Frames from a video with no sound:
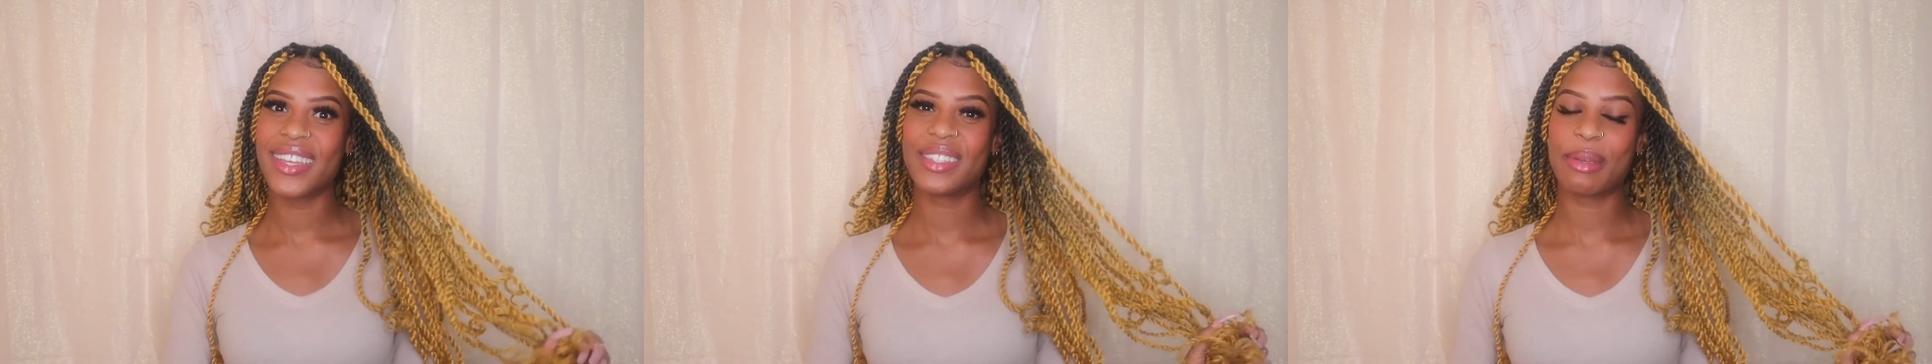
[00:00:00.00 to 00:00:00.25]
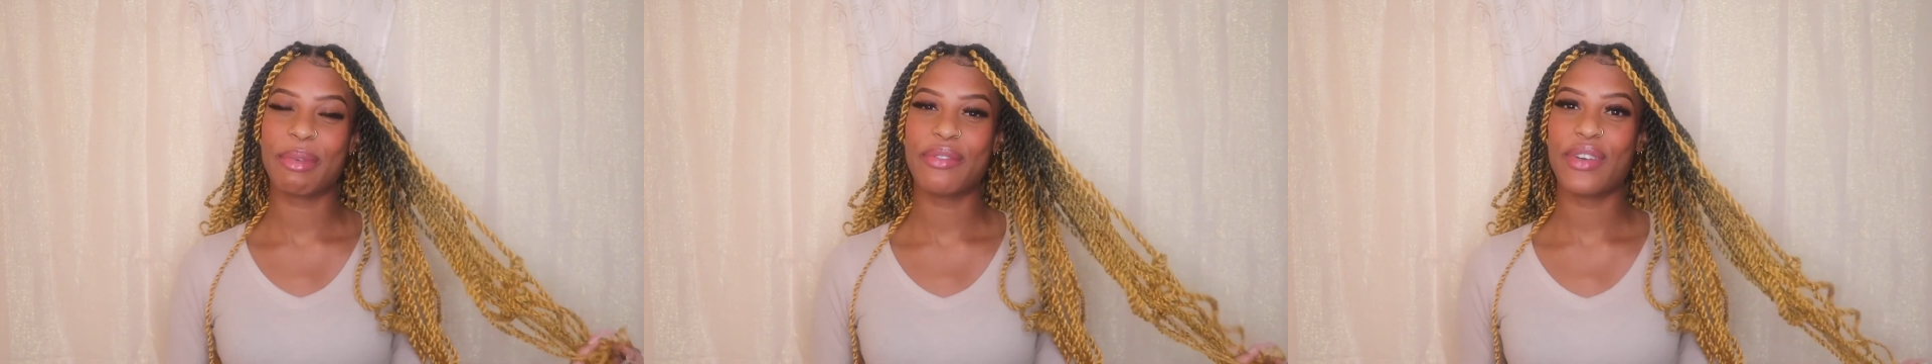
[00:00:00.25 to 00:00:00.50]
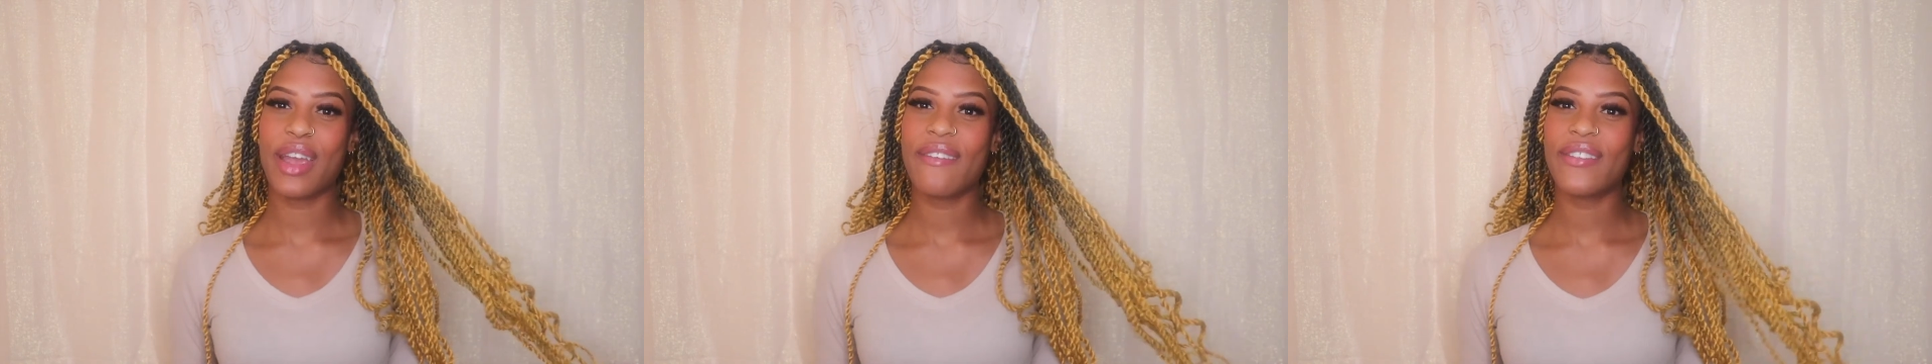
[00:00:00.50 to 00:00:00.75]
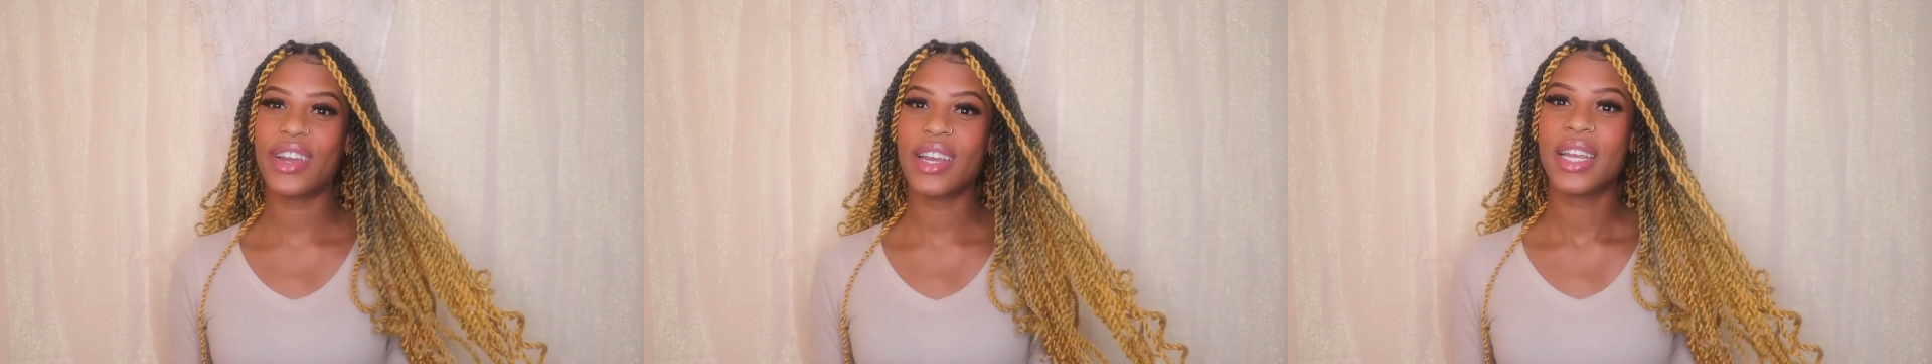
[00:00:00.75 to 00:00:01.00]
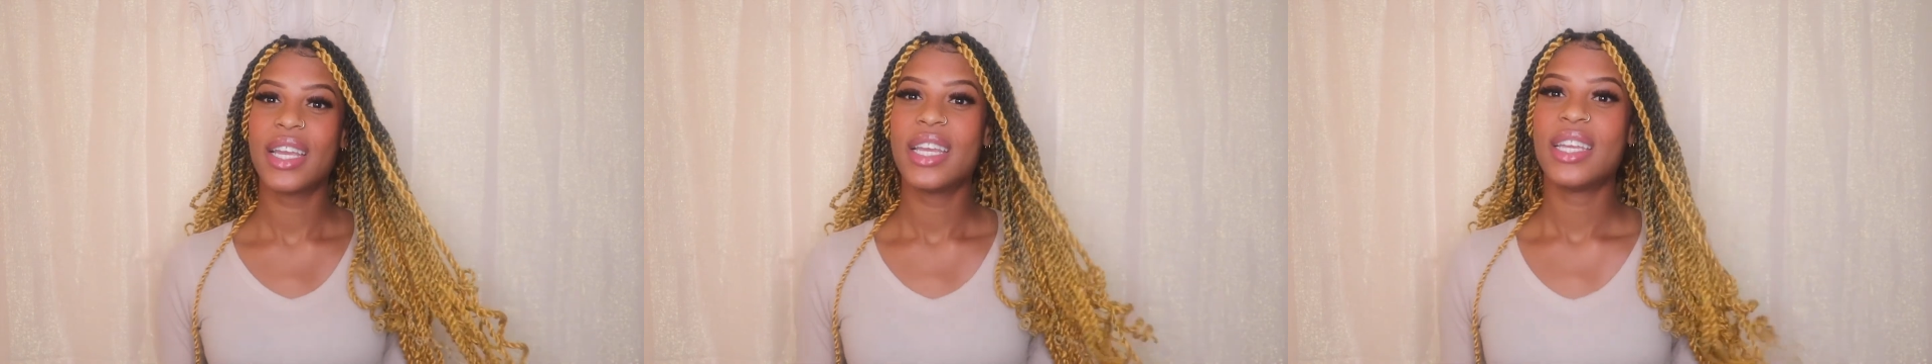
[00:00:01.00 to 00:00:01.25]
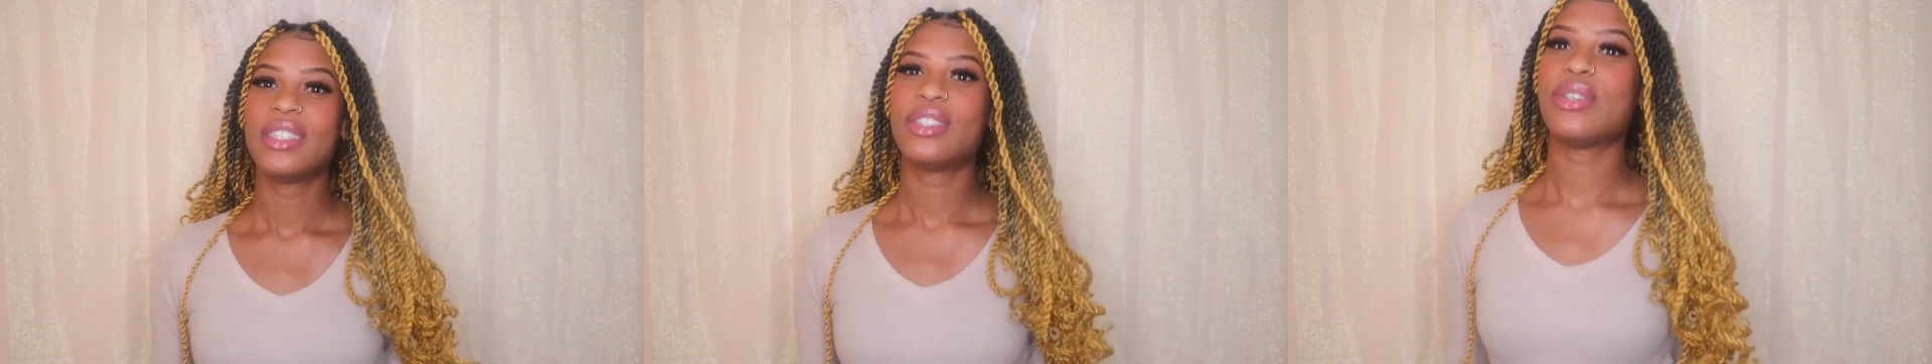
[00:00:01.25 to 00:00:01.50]
It took me forever
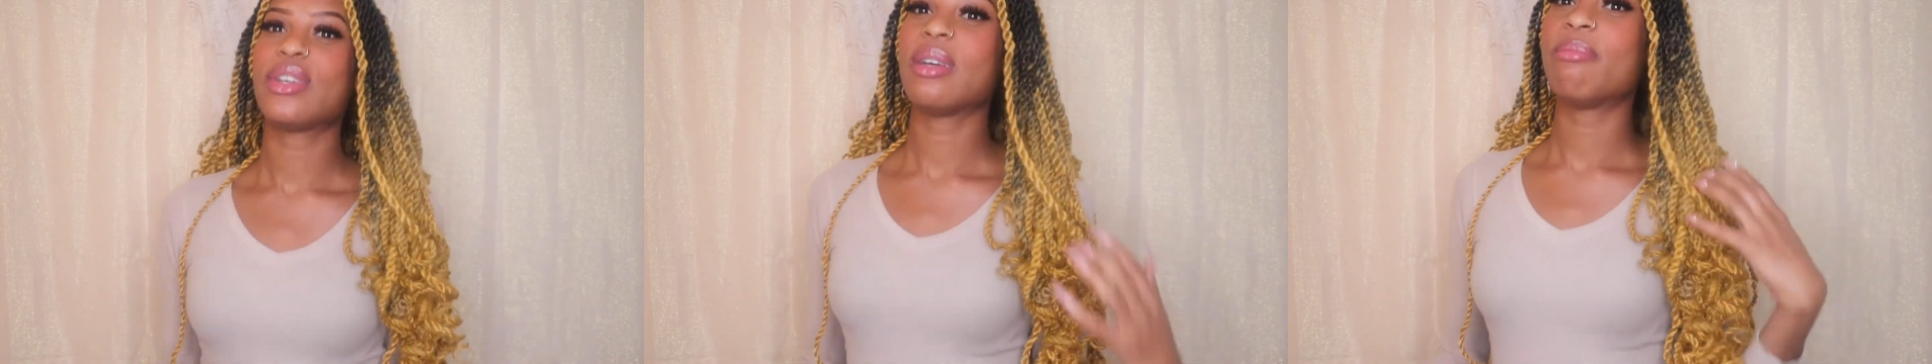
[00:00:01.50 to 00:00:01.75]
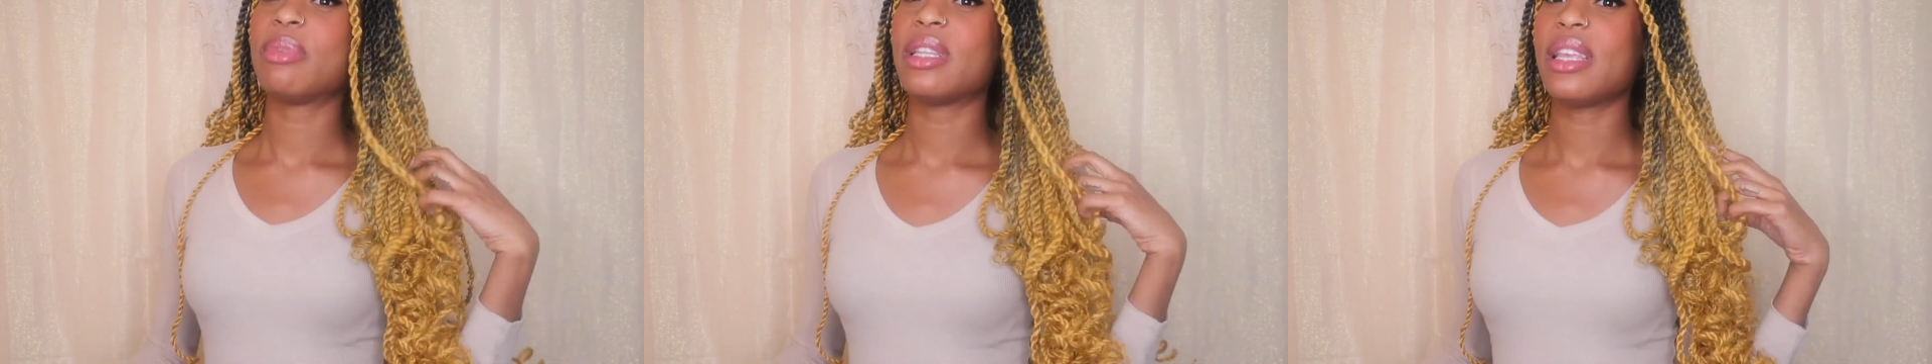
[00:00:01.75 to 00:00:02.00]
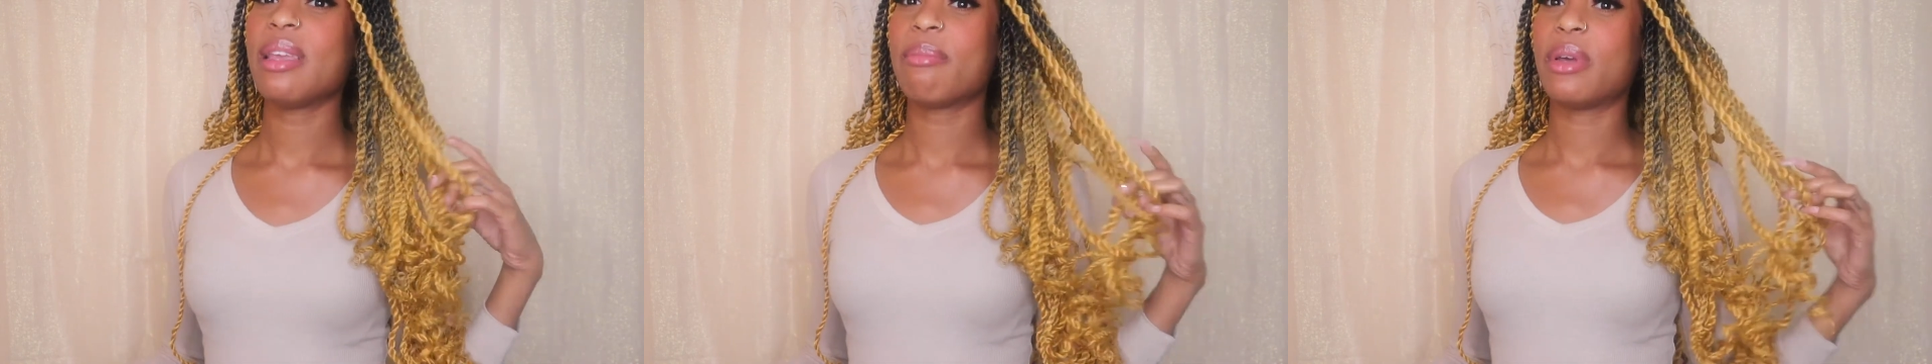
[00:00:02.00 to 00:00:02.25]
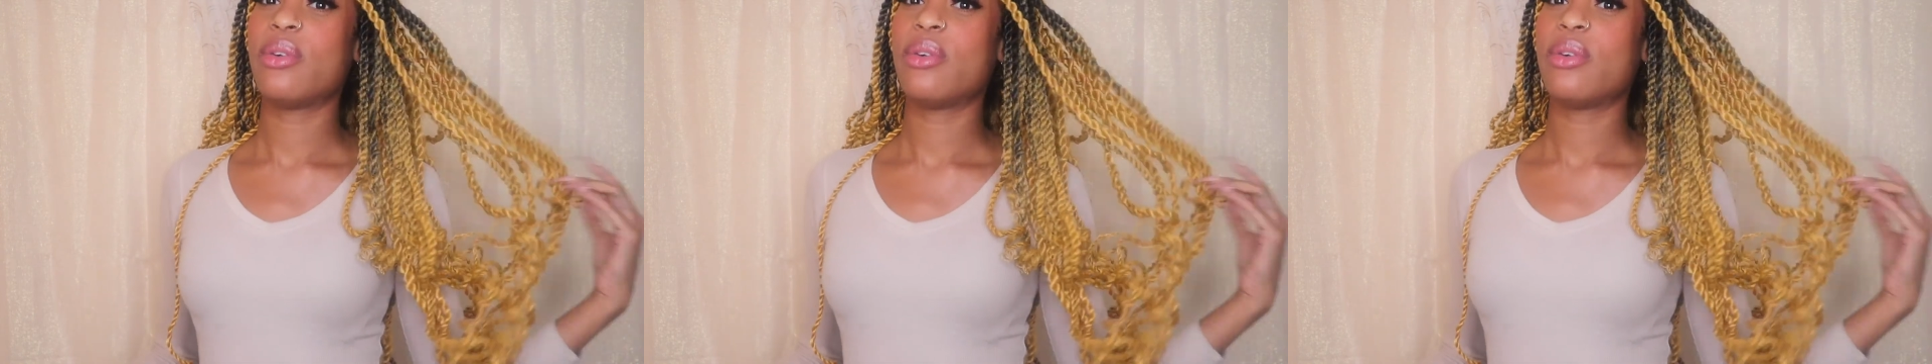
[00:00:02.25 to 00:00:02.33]
to complete,